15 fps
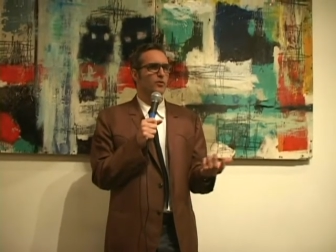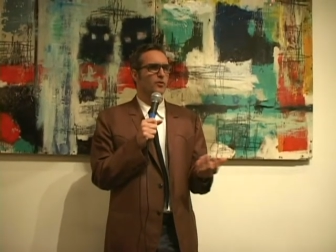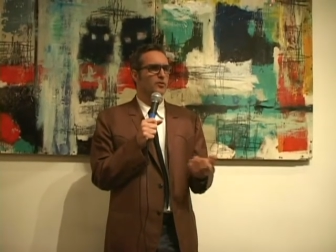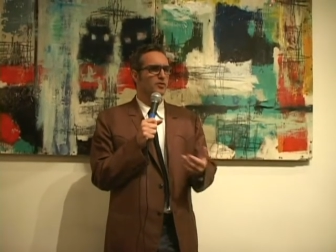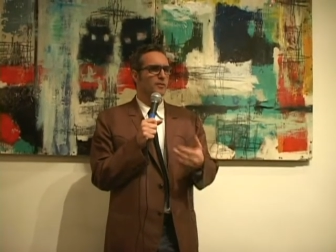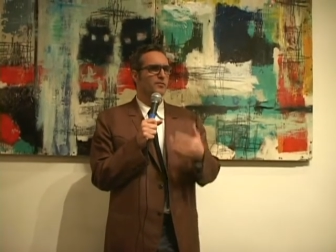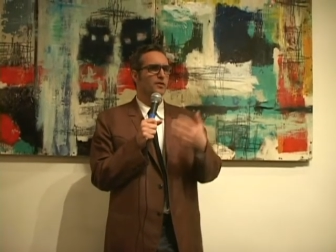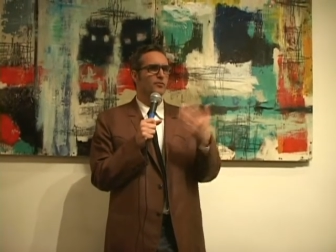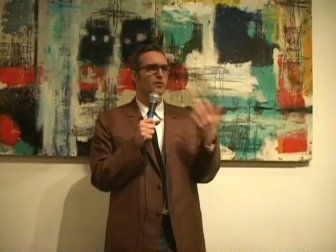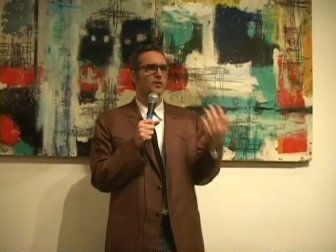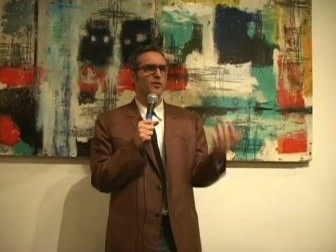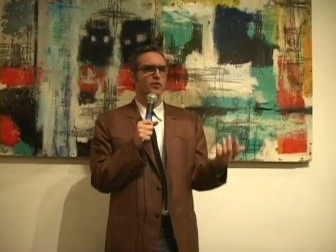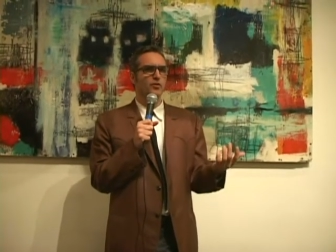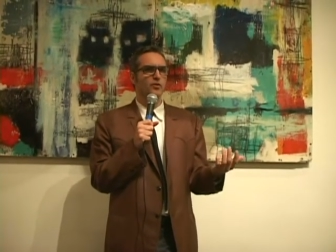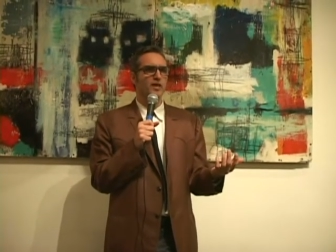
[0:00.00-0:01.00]
or something
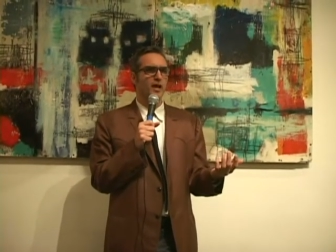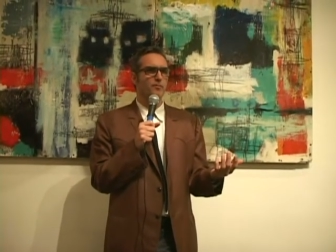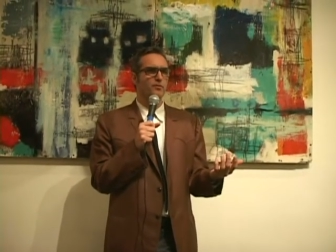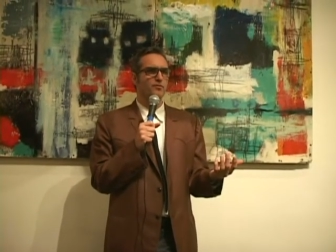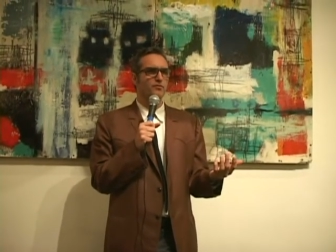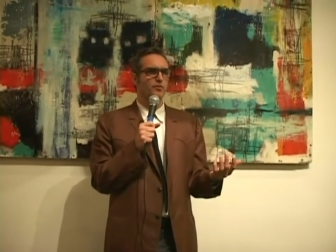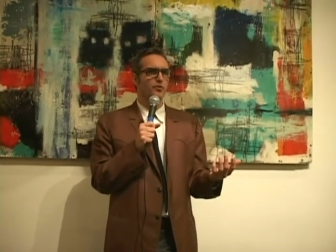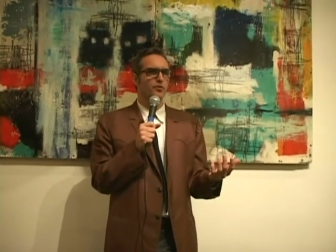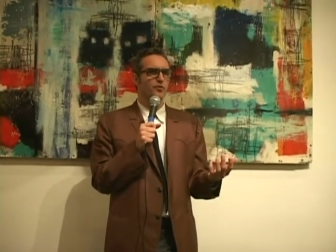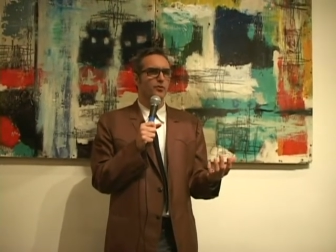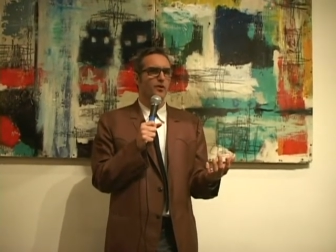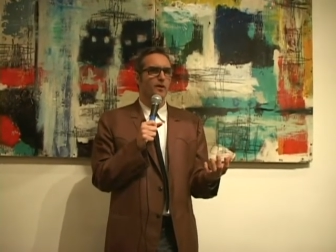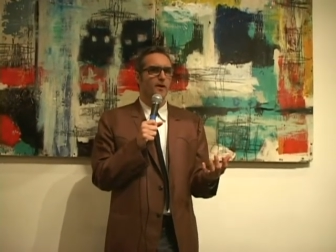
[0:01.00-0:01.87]
really good happened for you,